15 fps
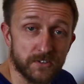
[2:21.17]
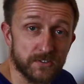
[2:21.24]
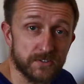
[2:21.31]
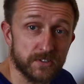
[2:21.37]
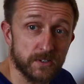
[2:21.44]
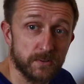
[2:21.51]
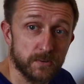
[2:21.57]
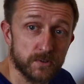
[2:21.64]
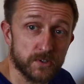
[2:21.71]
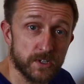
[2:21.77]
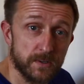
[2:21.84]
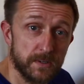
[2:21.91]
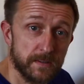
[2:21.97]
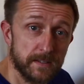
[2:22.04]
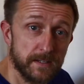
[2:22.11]
So I'll show
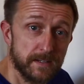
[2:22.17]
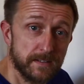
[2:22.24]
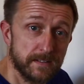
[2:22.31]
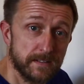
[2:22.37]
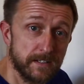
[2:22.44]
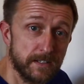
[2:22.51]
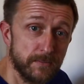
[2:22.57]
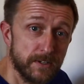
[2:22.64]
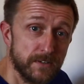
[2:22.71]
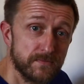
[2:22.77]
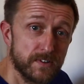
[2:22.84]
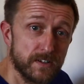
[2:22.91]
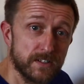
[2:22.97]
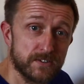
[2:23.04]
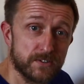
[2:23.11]
you that in a bit. In
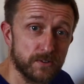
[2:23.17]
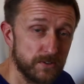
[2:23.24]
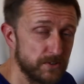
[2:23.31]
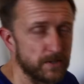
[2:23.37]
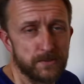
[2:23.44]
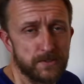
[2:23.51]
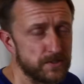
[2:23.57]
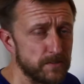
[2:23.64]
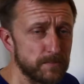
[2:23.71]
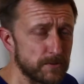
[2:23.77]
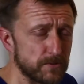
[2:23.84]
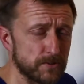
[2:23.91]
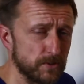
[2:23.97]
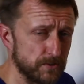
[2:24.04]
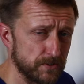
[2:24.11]
fact, let's cut. You don't need to see me
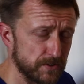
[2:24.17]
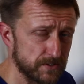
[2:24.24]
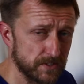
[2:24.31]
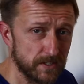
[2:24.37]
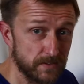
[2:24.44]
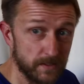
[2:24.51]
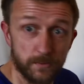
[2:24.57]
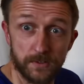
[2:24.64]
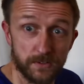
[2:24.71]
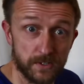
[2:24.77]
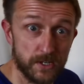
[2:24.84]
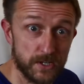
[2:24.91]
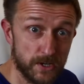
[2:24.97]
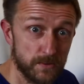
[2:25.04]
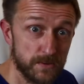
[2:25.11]
recording the entire thing. We're not
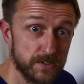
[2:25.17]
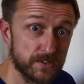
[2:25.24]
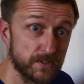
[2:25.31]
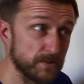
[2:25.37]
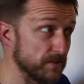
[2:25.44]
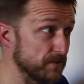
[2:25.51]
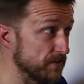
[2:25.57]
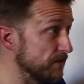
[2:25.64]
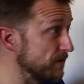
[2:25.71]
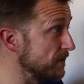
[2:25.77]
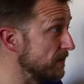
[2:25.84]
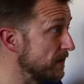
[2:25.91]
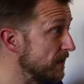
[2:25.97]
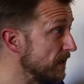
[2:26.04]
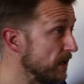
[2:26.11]
going to show this, so let's
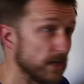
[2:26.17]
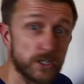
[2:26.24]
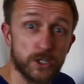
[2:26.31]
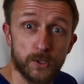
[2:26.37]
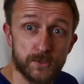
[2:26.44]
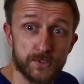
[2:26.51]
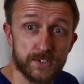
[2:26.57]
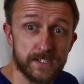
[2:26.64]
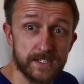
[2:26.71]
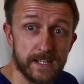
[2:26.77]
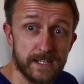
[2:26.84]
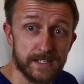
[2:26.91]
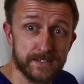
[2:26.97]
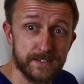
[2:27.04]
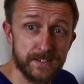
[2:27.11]
cut to
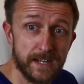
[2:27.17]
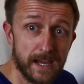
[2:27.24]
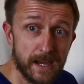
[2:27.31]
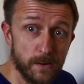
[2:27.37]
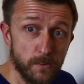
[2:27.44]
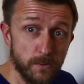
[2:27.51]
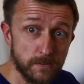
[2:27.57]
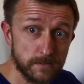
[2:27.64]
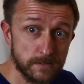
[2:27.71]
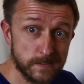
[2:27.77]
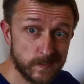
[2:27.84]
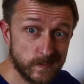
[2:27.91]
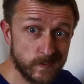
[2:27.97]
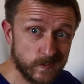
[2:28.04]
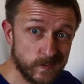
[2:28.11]
that now.
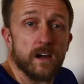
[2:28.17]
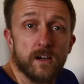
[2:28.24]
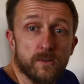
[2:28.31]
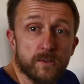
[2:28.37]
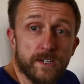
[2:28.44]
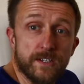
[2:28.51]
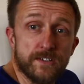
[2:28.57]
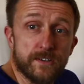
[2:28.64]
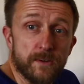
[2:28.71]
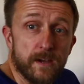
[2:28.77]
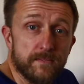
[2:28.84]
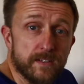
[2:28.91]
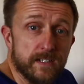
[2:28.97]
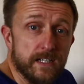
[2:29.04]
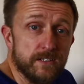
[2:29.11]
Okay, so
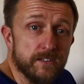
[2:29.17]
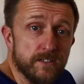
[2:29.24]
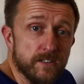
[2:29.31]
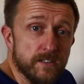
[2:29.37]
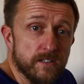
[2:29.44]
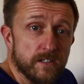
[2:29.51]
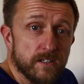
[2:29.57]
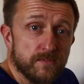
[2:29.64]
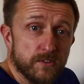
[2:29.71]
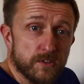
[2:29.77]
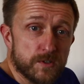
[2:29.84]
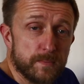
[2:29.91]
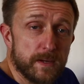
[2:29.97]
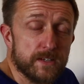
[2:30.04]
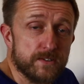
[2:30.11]
having had a
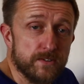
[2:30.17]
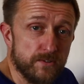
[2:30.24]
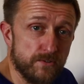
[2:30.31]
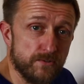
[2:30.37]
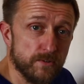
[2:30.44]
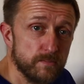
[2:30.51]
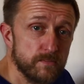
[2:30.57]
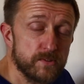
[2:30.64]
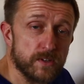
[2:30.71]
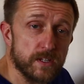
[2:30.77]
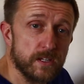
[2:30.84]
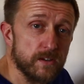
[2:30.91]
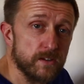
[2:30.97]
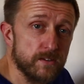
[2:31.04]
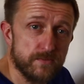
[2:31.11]
first pass at the drums,
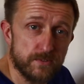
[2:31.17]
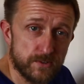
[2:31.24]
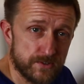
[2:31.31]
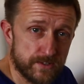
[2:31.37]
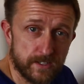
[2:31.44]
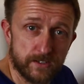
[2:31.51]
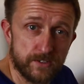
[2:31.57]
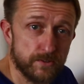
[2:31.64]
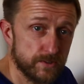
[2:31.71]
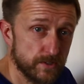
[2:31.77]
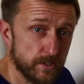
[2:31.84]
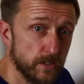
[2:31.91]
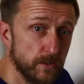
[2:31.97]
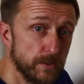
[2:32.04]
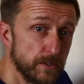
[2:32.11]
the first thing I do is I
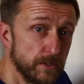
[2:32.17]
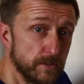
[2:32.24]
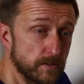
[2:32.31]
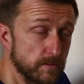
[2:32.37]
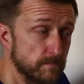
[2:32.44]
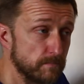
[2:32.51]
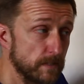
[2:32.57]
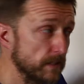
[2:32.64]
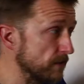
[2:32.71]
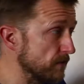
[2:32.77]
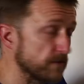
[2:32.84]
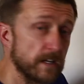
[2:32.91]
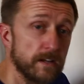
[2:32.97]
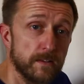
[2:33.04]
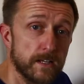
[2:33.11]
go in and make it
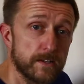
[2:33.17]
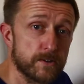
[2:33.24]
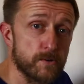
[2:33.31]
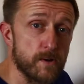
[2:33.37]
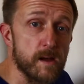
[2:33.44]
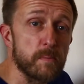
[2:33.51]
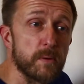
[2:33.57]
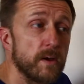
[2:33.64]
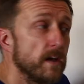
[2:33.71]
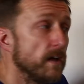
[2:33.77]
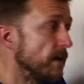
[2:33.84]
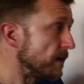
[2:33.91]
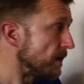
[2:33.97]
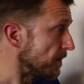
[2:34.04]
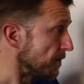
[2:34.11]
sound less crap,
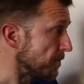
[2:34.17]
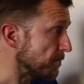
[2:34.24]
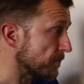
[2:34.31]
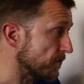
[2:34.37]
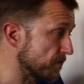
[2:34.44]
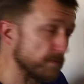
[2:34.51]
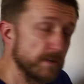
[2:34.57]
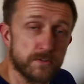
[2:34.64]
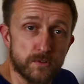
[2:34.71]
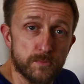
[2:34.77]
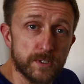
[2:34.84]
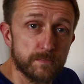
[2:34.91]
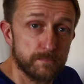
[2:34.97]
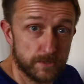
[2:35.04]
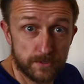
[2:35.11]
because my
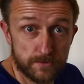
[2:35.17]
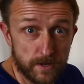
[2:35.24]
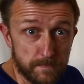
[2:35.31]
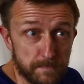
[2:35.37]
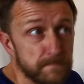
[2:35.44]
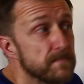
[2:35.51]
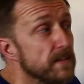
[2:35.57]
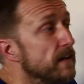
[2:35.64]
drumming pretty crap.